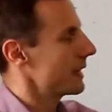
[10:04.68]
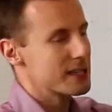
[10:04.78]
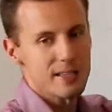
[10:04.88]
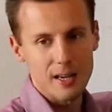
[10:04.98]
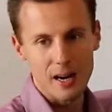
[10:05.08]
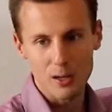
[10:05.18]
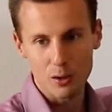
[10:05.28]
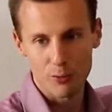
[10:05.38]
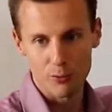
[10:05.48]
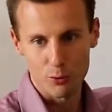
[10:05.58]
inside
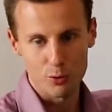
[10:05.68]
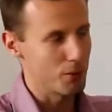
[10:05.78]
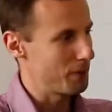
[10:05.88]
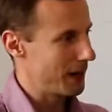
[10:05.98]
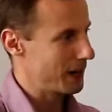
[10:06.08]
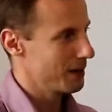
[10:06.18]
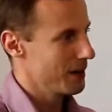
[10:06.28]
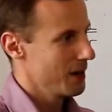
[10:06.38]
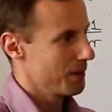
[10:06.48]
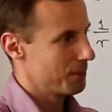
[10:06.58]
of your domain,
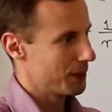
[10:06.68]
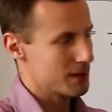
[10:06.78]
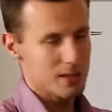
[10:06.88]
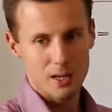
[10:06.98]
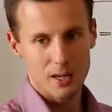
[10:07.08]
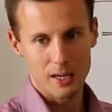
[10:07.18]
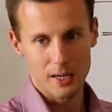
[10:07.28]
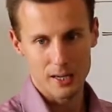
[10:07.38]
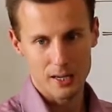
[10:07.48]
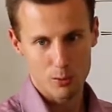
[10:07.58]
because
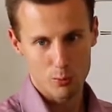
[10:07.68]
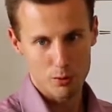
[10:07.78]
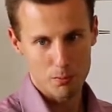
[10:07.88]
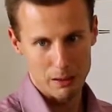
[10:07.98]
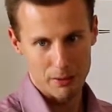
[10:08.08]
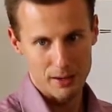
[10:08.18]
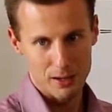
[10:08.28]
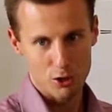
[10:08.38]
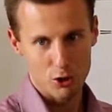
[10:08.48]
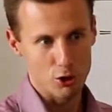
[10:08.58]
it would mean
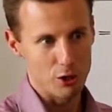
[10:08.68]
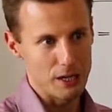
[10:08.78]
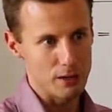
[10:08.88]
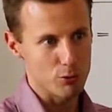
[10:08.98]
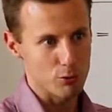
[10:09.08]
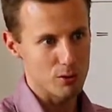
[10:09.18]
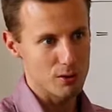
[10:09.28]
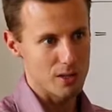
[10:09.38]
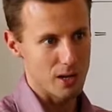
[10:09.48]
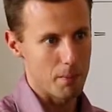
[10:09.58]
that you introduce
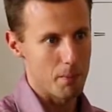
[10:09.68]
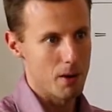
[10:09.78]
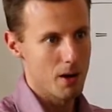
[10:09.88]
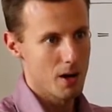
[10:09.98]
some